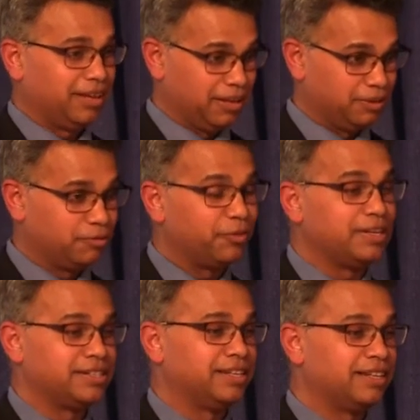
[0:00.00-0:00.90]
in
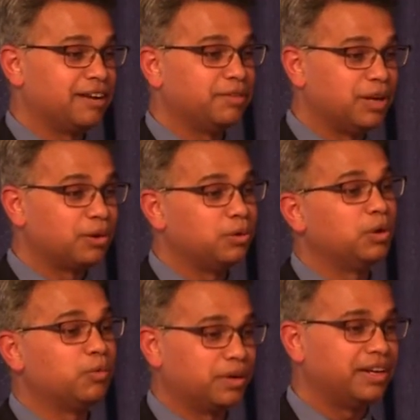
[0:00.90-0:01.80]
fixing that without
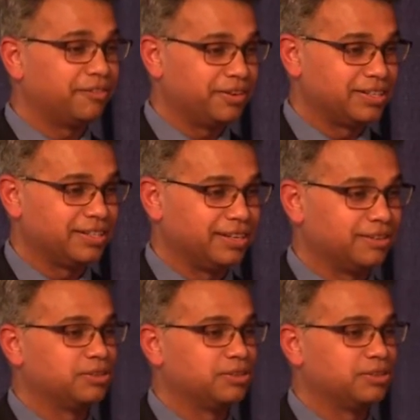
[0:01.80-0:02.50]
knowing what they are fixing.